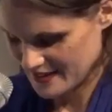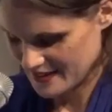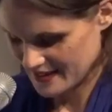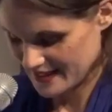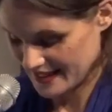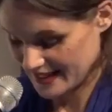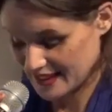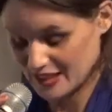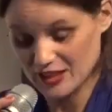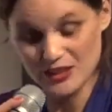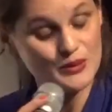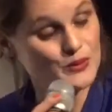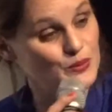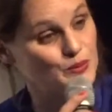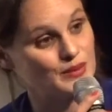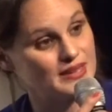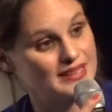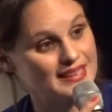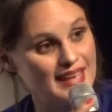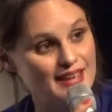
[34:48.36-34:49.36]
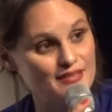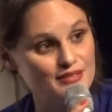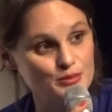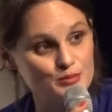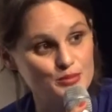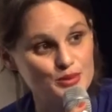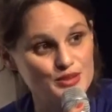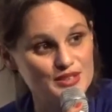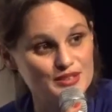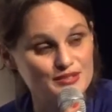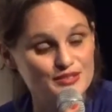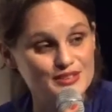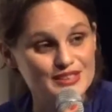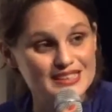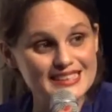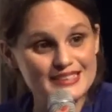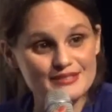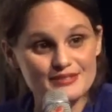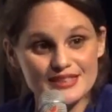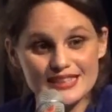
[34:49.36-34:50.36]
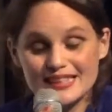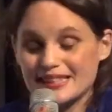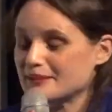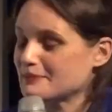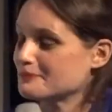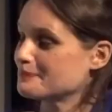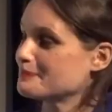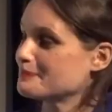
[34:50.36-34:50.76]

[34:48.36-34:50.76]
thank you, and have a beautiful evening.